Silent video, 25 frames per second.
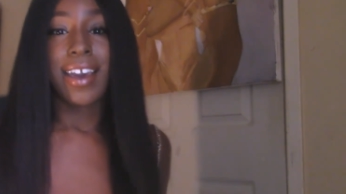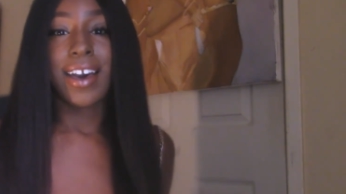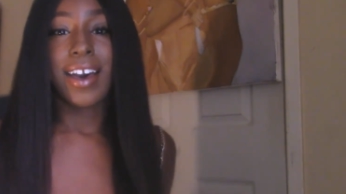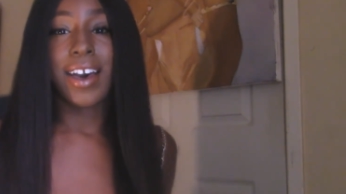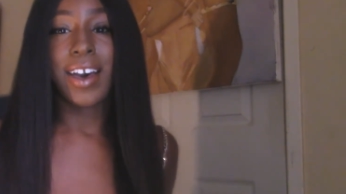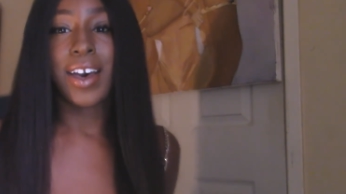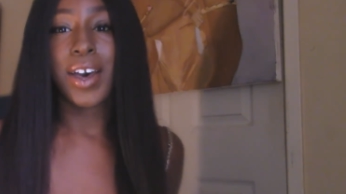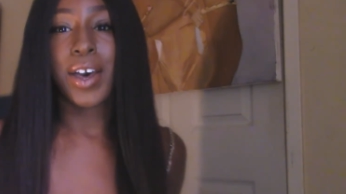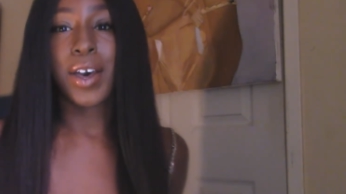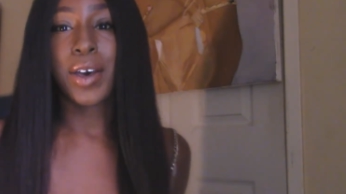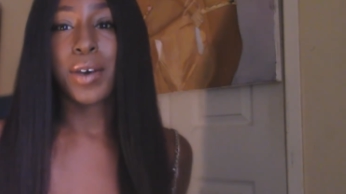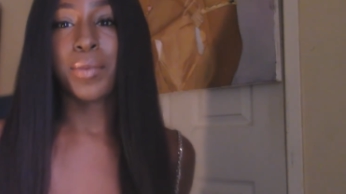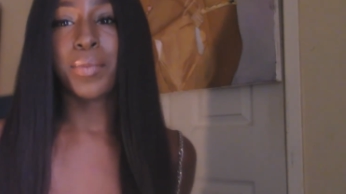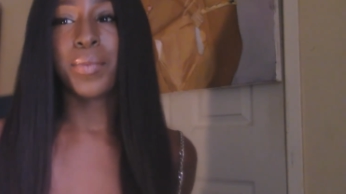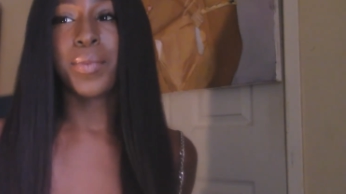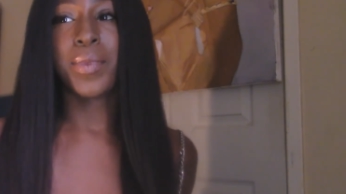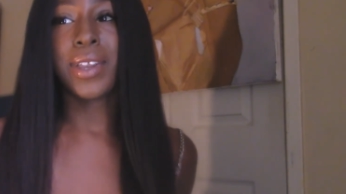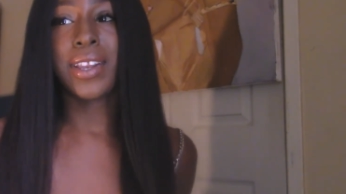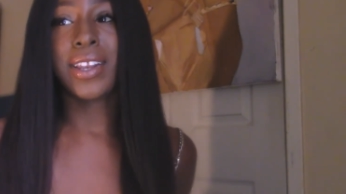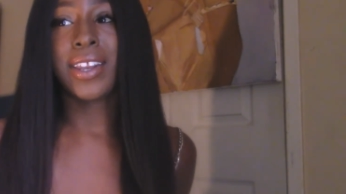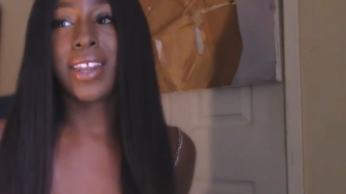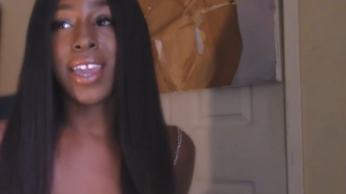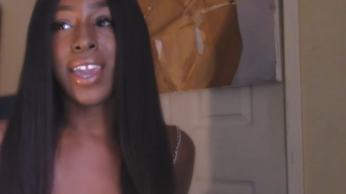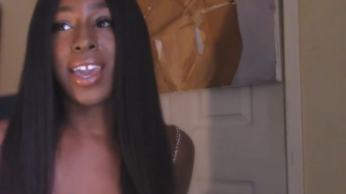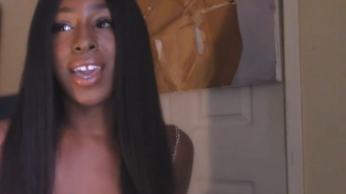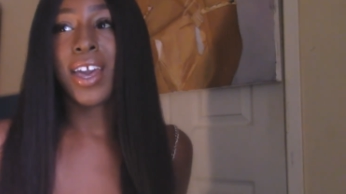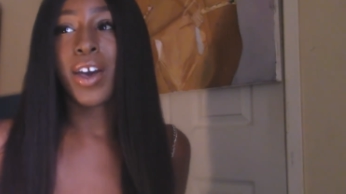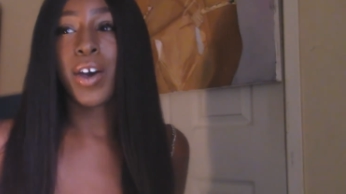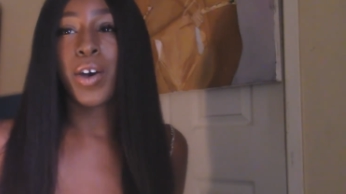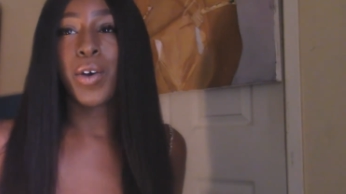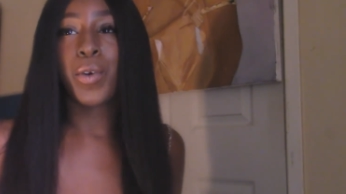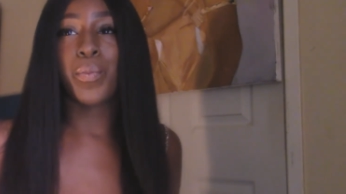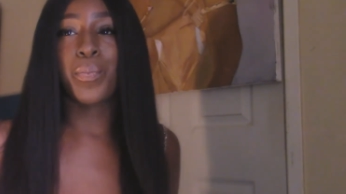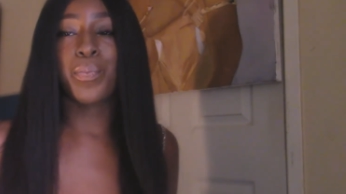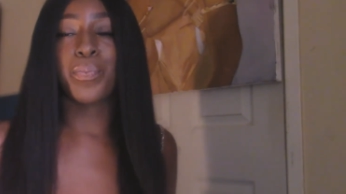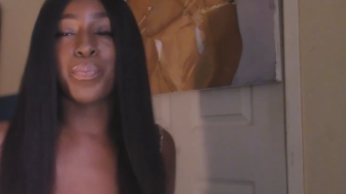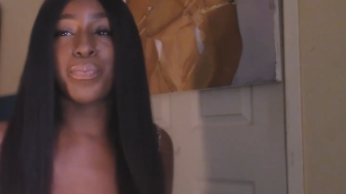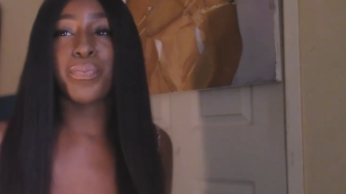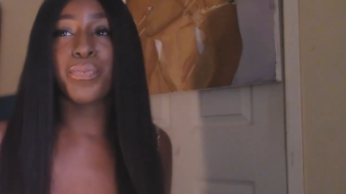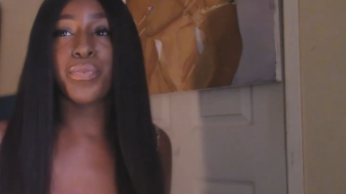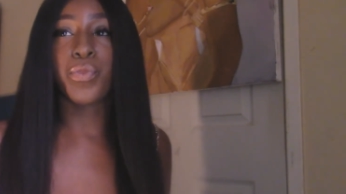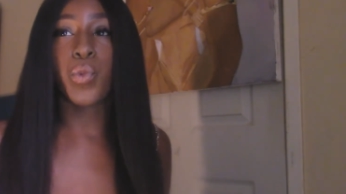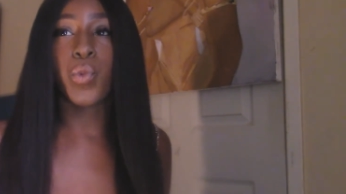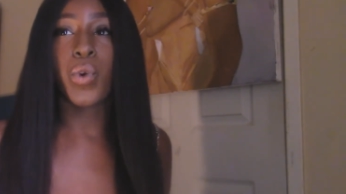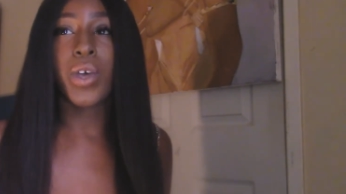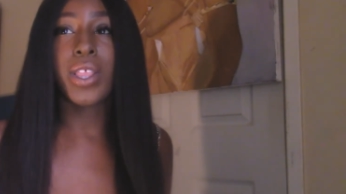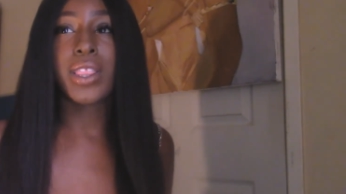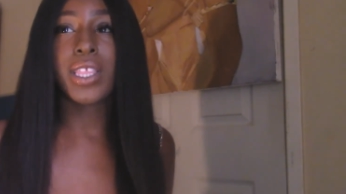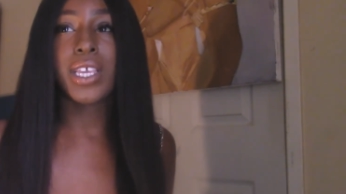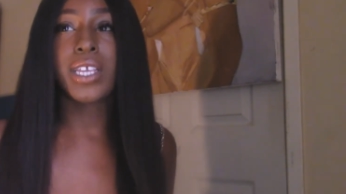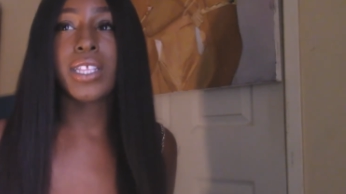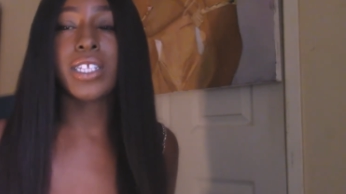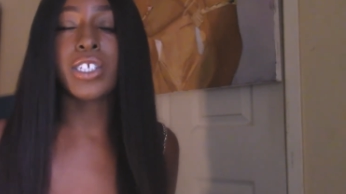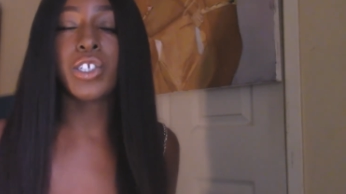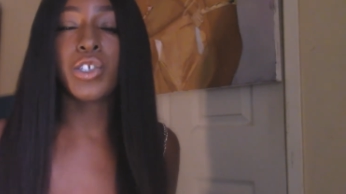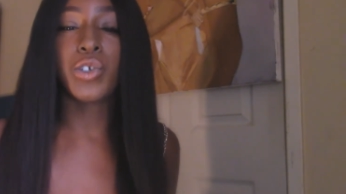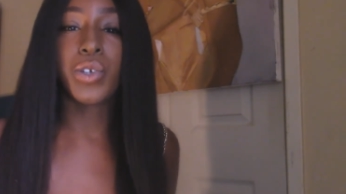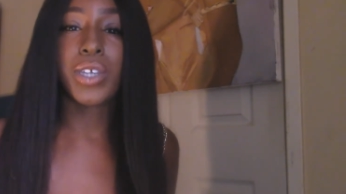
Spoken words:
Now, one thing that